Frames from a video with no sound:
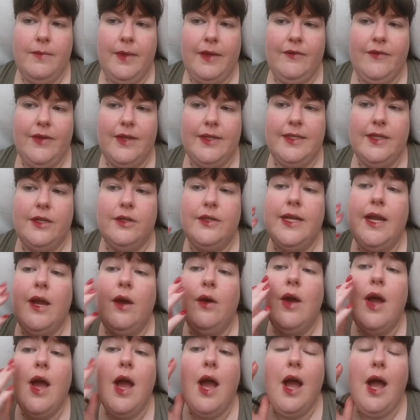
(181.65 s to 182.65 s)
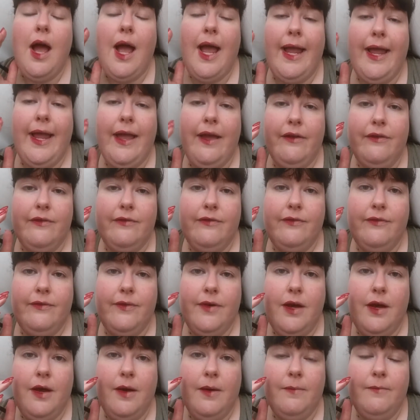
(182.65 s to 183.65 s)
my face here. Now, I have
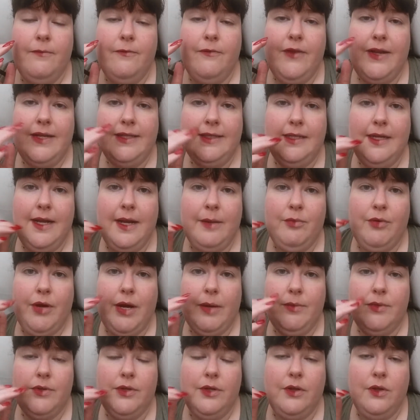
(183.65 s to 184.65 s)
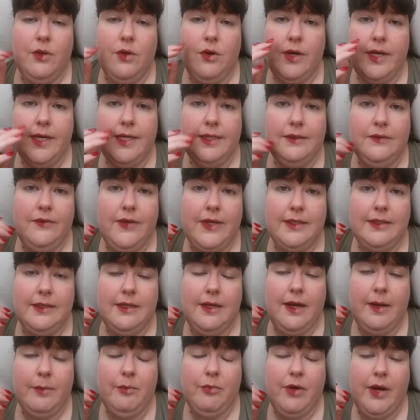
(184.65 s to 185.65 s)
face and eye primer, the Glorious face
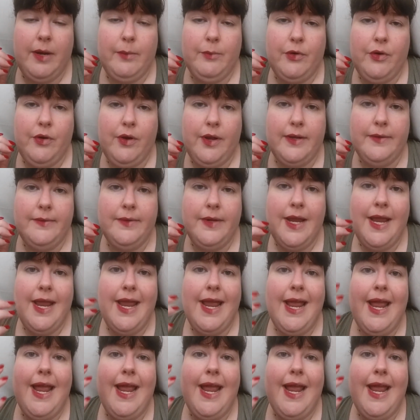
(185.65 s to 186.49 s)
and eye primer on,